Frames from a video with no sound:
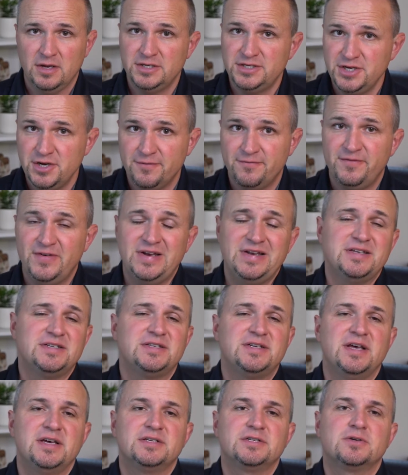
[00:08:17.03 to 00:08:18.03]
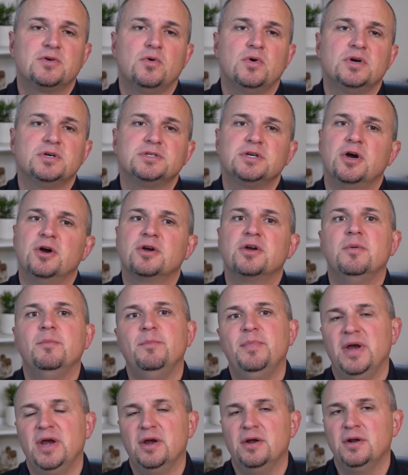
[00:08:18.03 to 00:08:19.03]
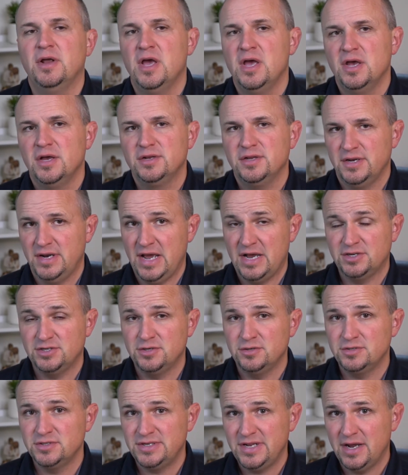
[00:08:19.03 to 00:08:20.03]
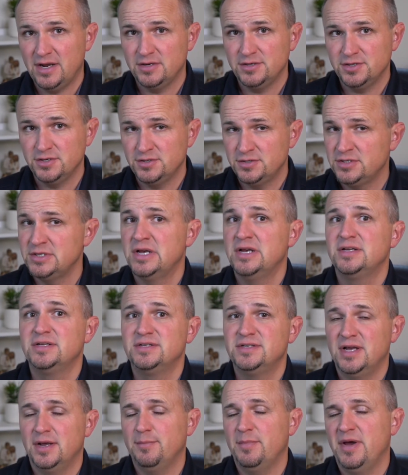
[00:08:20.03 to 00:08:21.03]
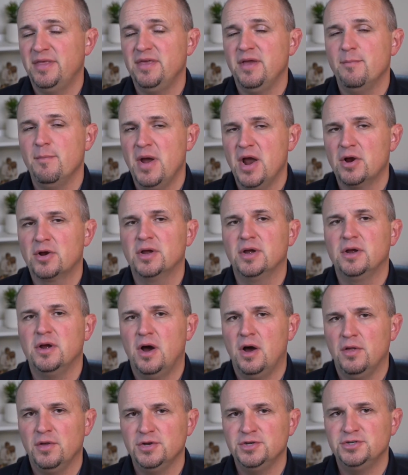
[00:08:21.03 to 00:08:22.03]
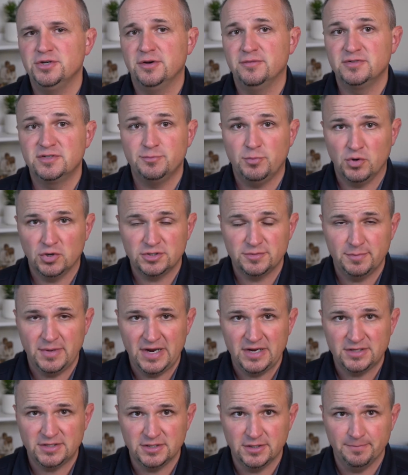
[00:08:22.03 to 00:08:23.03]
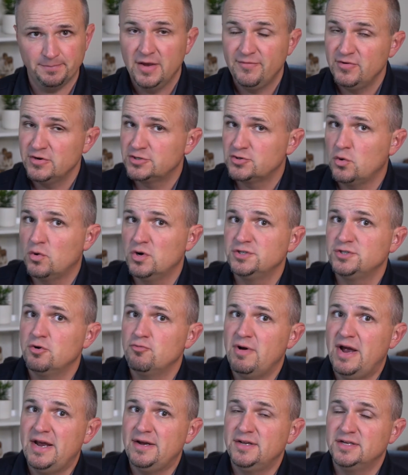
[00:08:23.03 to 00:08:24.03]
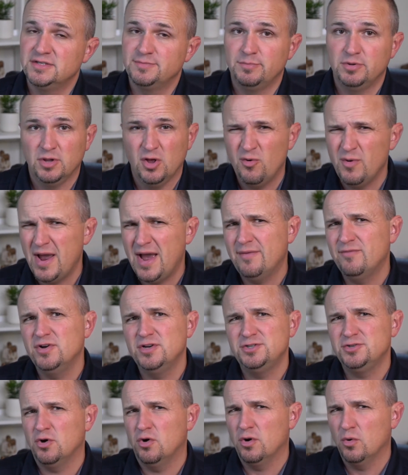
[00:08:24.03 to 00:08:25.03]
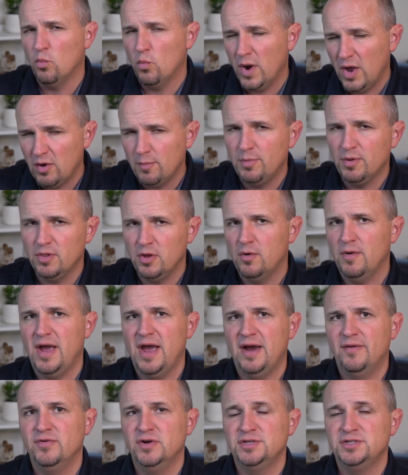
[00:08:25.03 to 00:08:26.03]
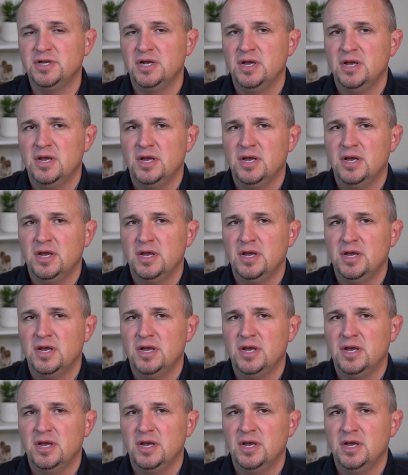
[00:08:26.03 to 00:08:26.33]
You see, your fitness test scores are compared to national standards set by the American College of Sports Medicine. If your scores are ranked as below average or well below average,